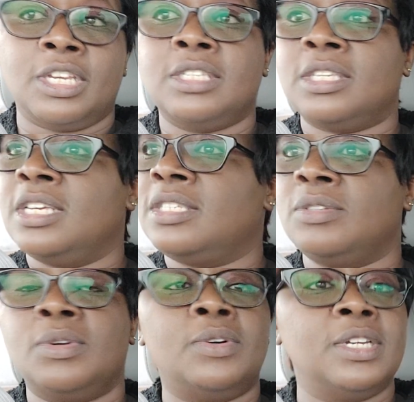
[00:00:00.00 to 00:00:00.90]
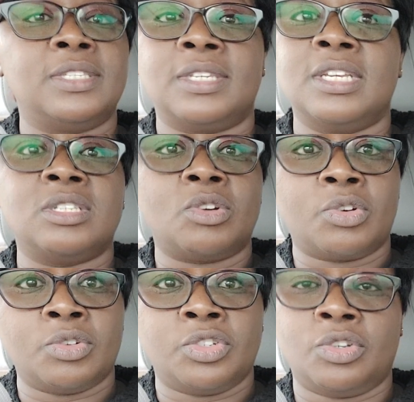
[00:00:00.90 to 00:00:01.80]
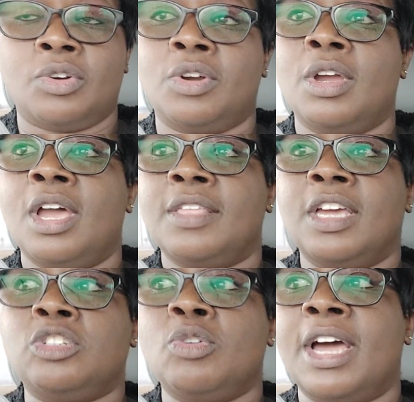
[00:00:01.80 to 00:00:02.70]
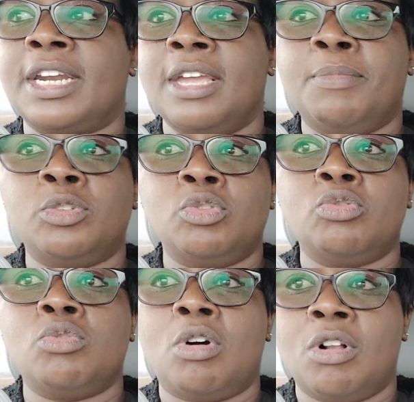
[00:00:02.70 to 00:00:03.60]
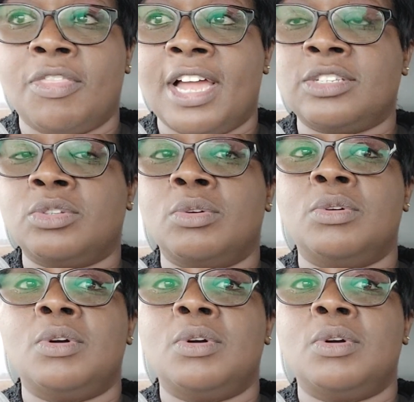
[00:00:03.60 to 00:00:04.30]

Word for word: it's it's you know it's it's crucial that you are able to do all that. So